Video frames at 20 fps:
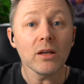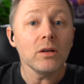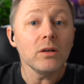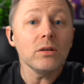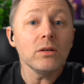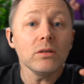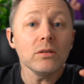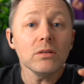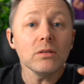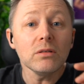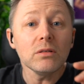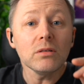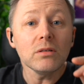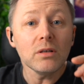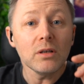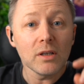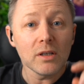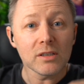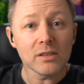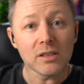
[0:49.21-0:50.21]
who,
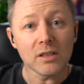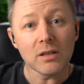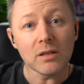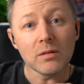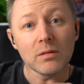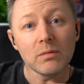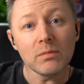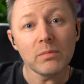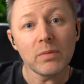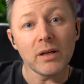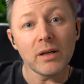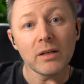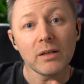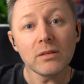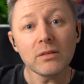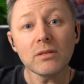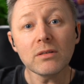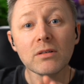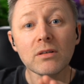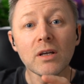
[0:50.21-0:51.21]
somebody
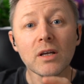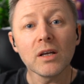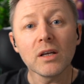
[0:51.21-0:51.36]
who,